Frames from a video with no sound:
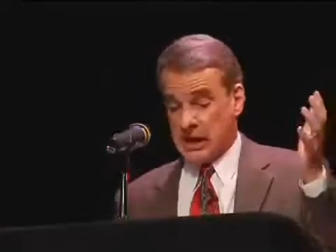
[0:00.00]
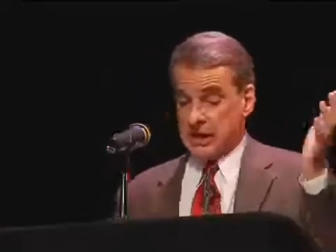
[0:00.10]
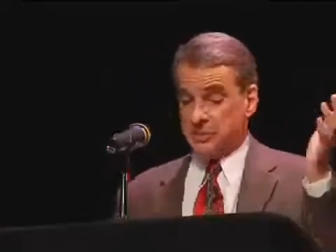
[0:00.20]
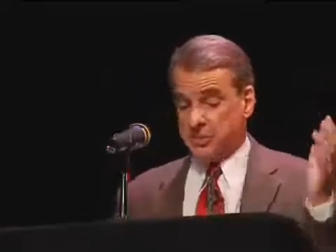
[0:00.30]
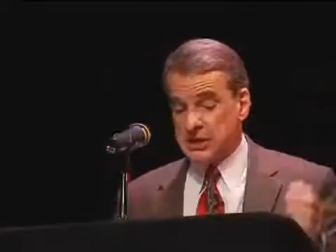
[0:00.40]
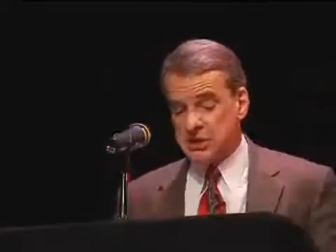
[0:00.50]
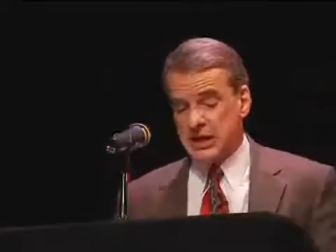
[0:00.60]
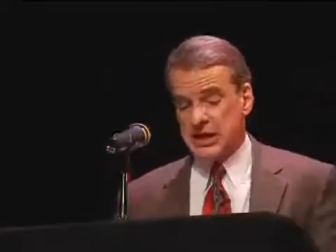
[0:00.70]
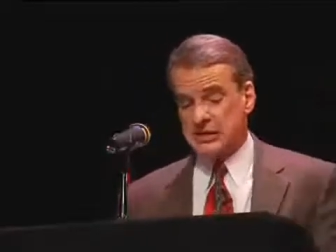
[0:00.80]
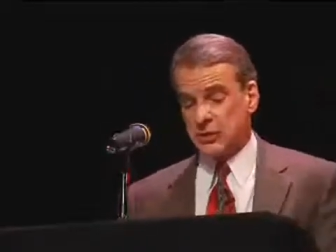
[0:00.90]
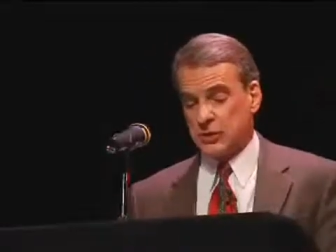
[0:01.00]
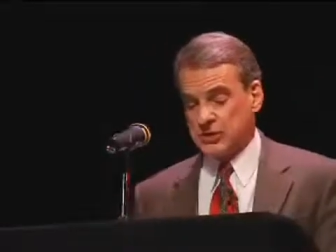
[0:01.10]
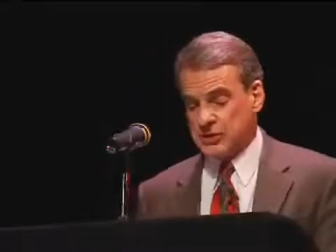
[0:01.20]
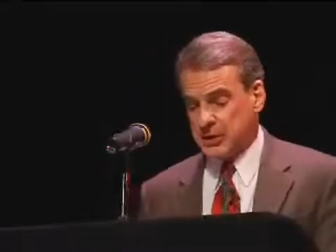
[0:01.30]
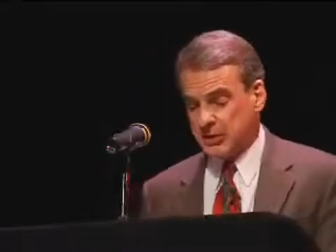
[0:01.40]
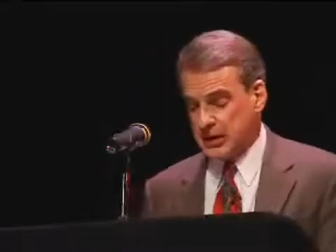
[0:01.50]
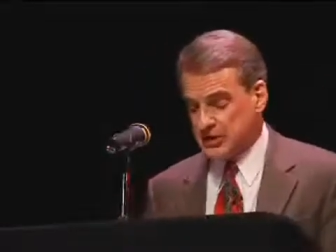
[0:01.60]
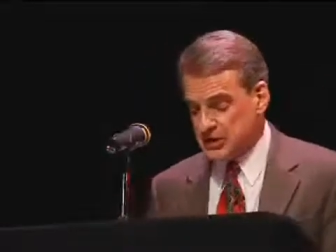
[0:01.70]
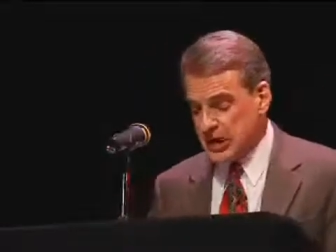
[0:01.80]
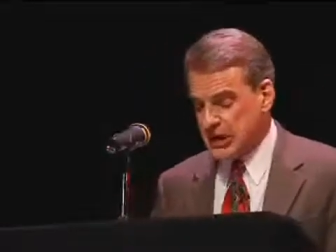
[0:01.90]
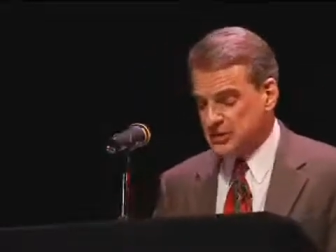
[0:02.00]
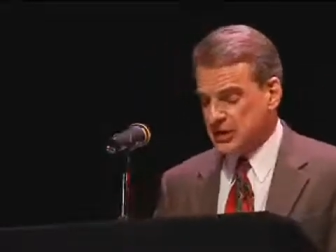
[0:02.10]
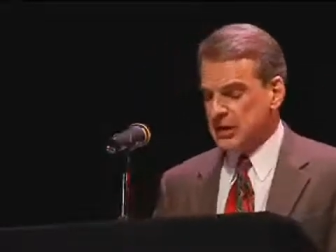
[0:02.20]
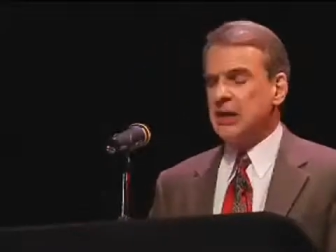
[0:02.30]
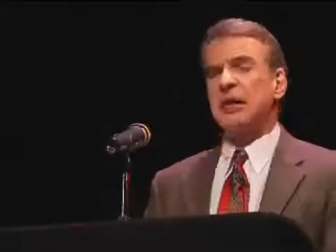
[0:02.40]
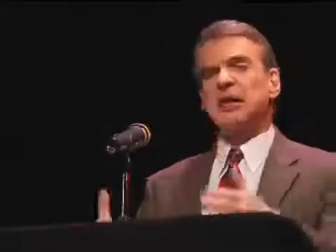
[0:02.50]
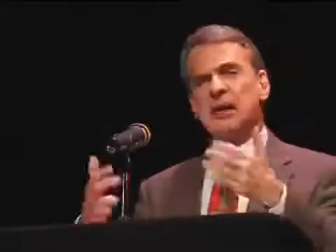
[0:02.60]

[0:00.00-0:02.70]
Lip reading: I appreciate that when somebody says,